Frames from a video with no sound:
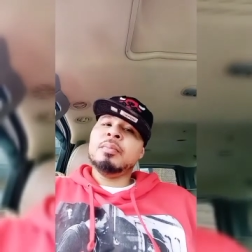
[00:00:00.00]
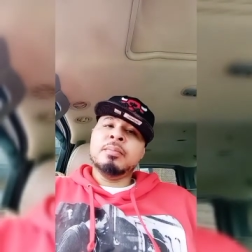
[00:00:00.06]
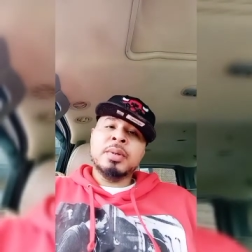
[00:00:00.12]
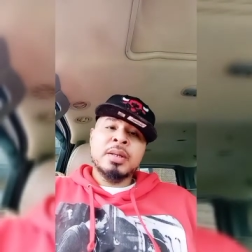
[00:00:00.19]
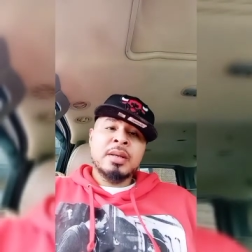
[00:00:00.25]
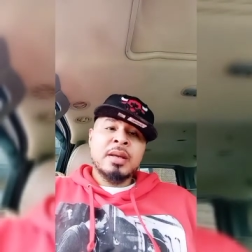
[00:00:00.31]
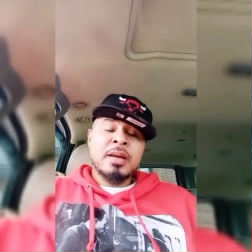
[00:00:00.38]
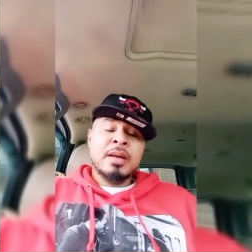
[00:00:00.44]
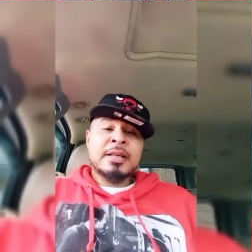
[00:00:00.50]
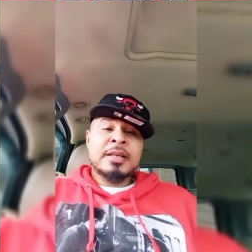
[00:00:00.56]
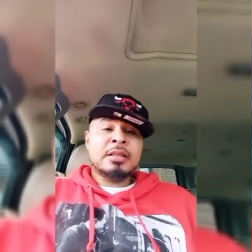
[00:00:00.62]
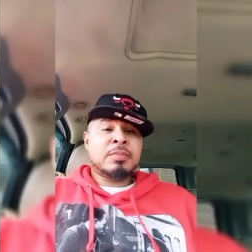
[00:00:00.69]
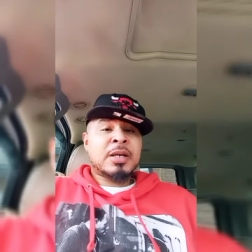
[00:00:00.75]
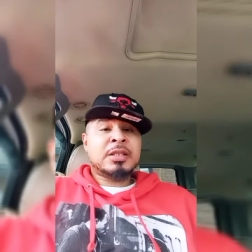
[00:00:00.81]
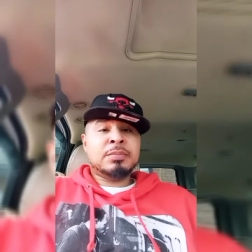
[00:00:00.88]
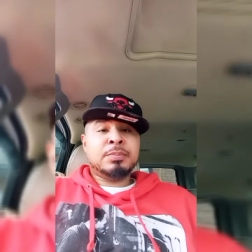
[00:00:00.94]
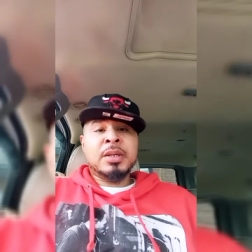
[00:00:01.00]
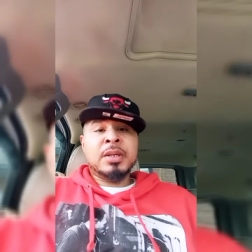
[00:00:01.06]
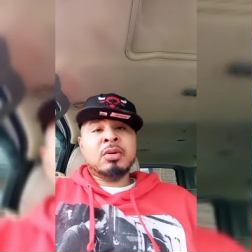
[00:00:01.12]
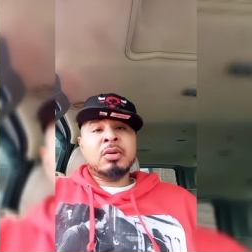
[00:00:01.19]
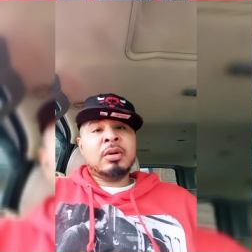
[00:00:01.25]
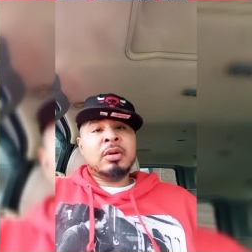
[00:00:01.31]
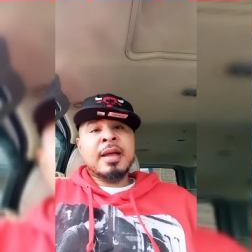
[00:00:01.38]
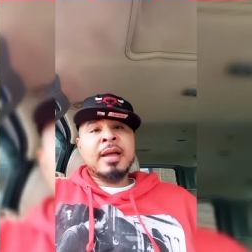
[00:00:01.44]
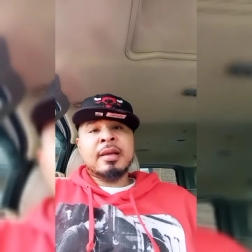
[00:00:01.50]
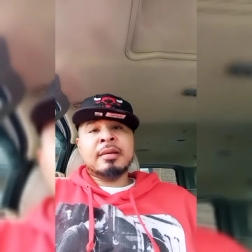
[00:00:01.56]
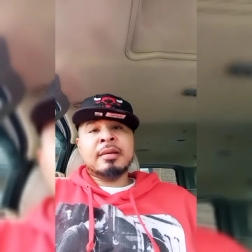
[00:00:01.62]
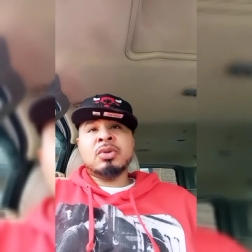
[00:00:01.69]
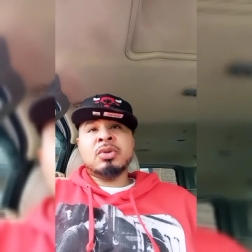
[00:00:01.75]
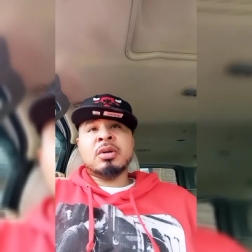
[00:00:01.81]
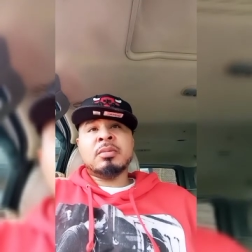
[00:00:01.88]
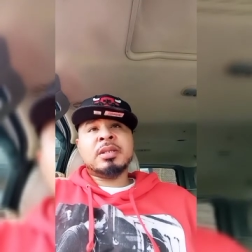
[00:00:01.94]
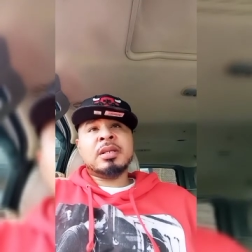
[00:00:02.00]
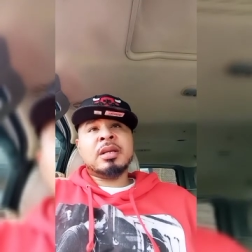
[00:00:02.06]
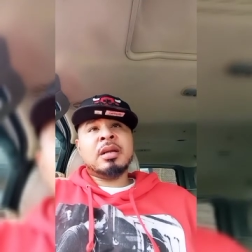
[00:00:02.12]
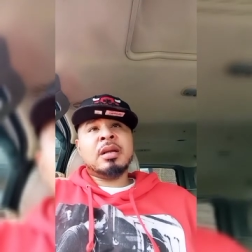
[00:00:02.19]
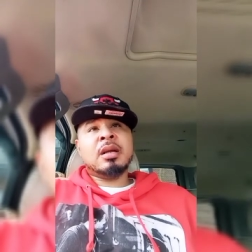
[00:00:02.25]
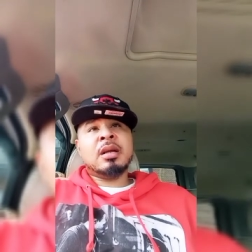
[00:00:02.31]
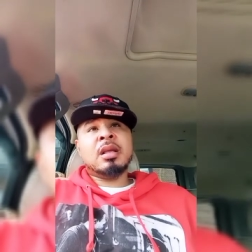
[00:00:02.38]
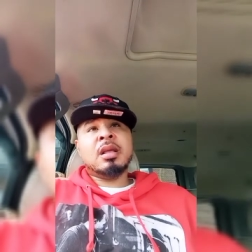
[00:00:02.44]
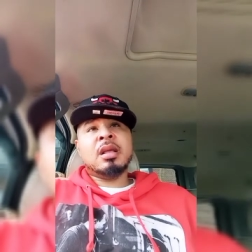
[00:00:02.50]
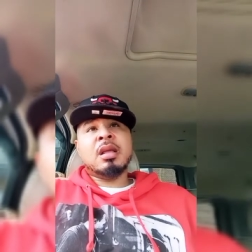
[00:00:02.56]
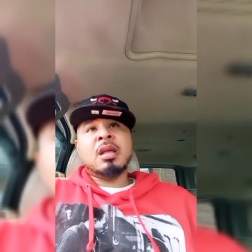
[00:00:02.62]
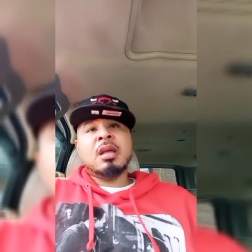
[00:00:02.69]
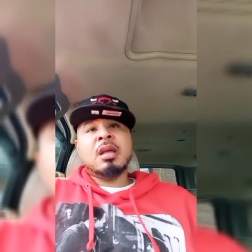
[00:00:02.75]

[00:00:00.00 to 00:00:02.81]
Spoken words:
But yeah, that's my spiel on that. You know what I'm saying?